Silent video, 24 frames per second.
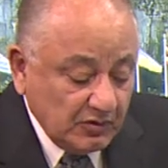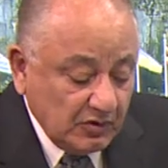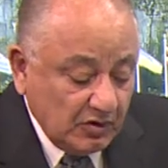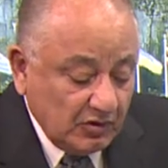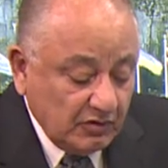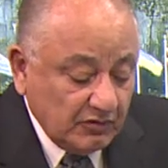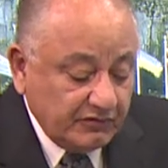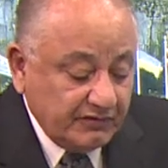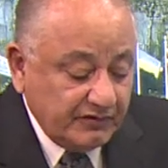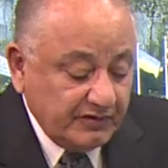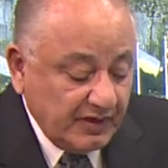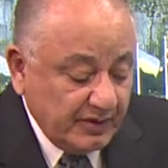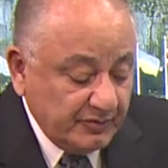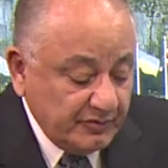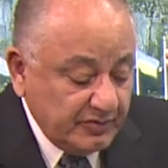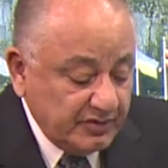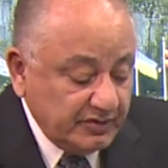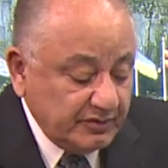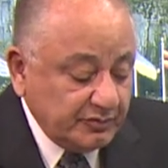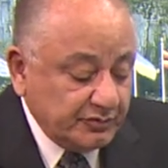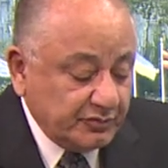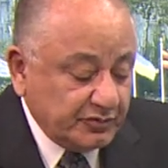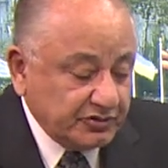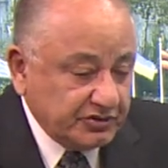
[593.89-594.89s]
of
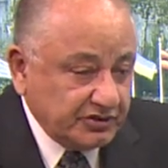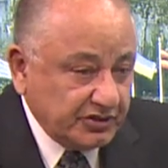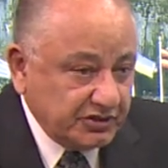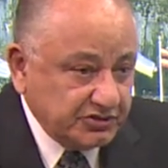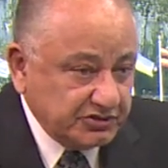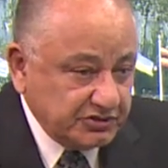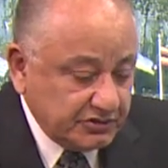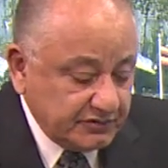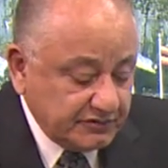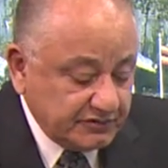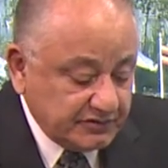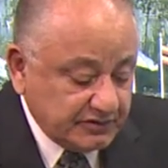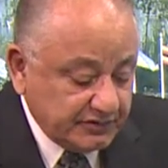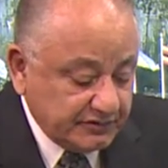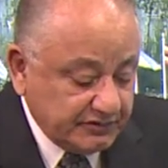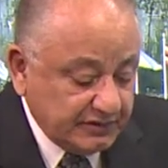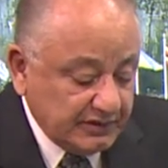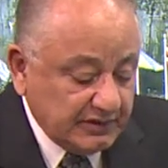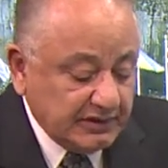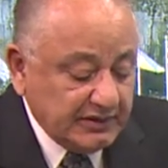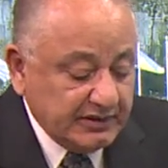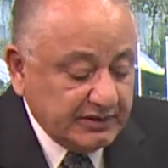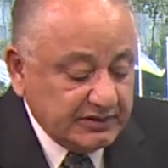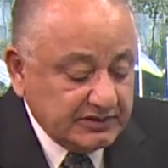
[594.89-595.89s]
famine, protection of
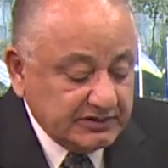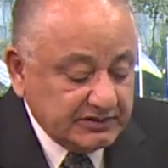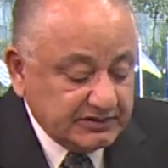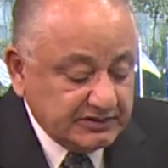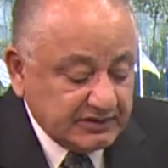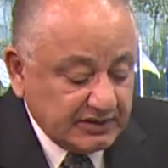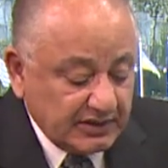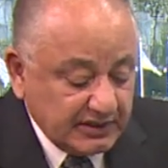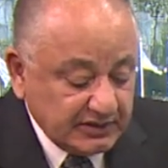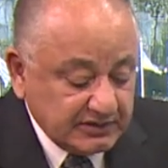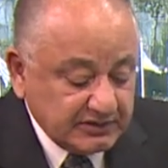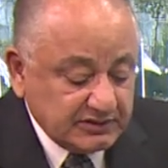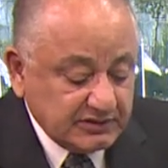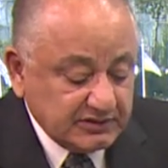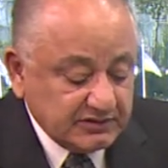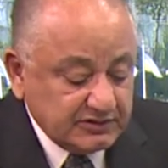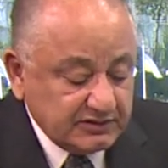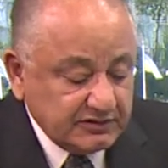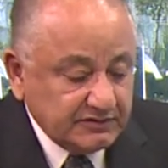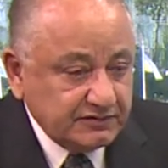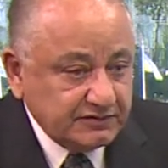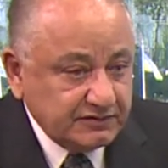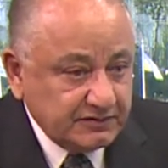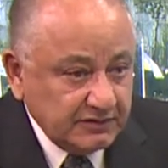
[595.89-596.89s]
civilians, access
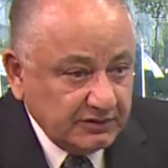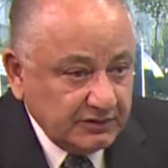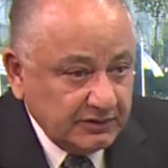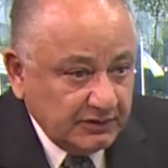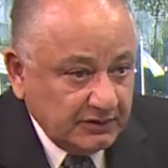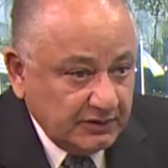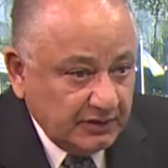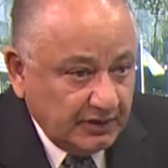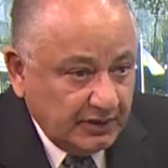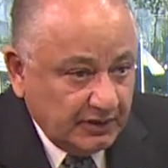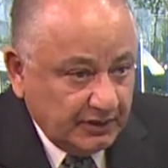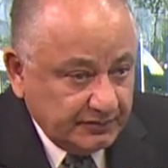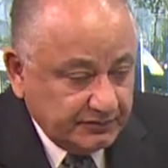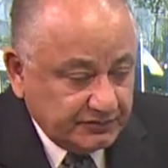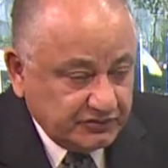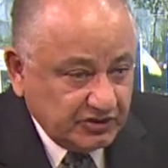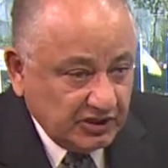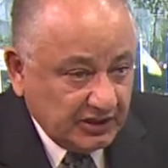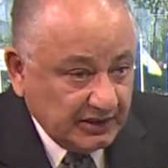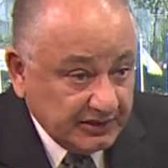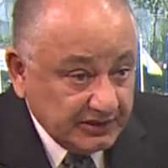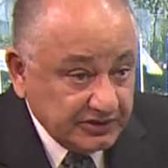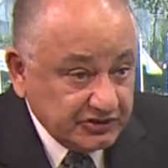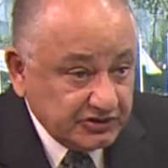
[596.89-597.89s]
of
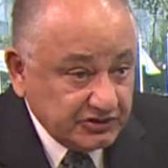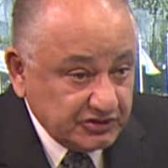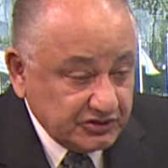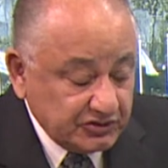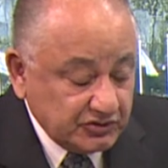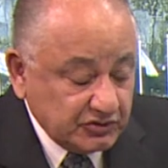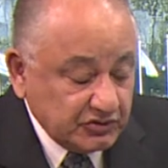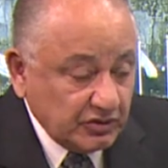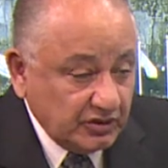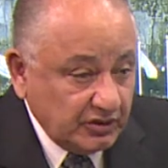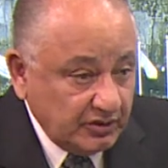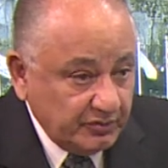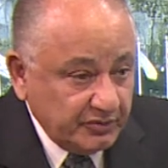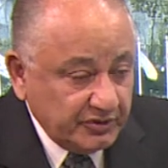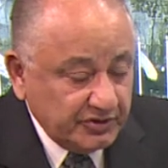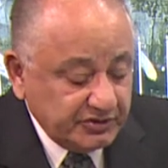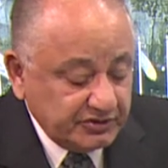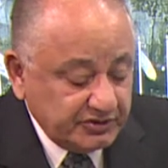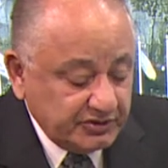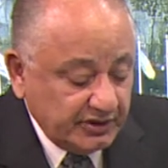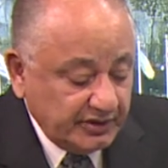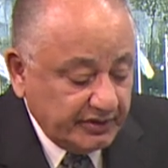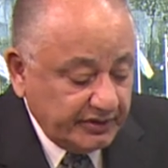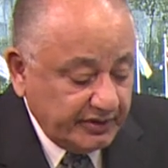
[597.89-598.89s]
challenges to
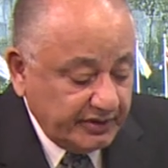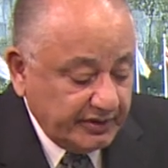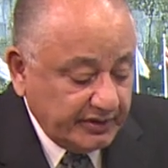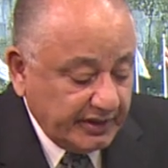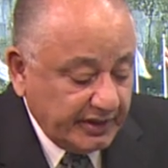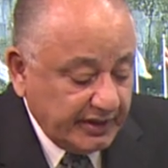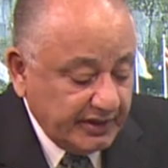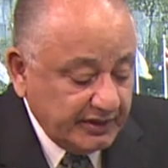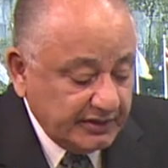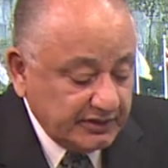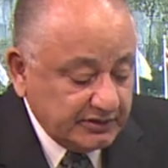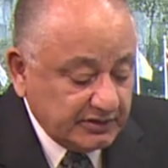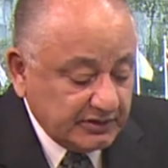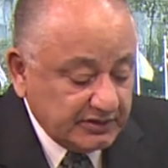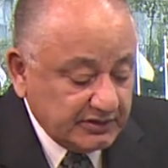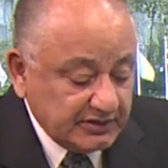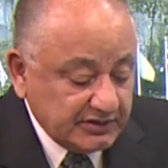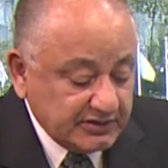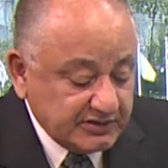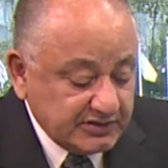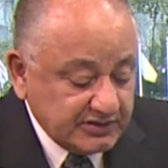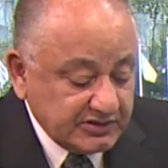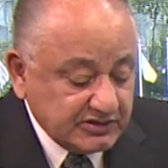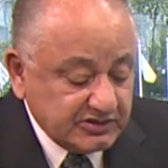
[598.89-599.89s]
humanitarian aid and
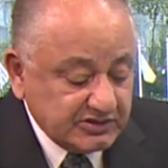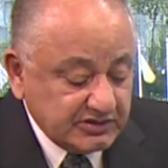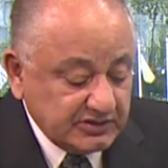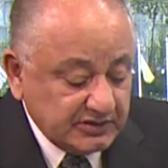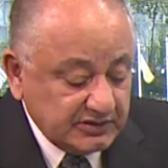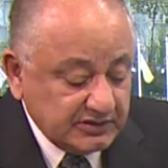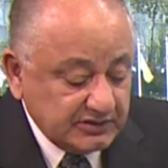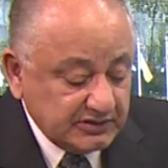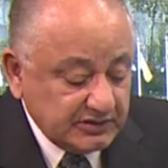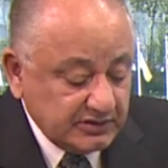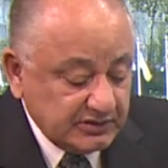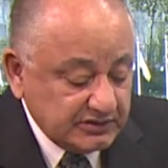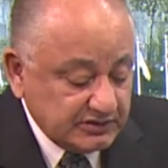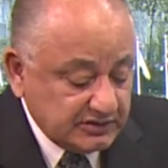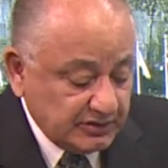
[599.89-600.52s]
assistance and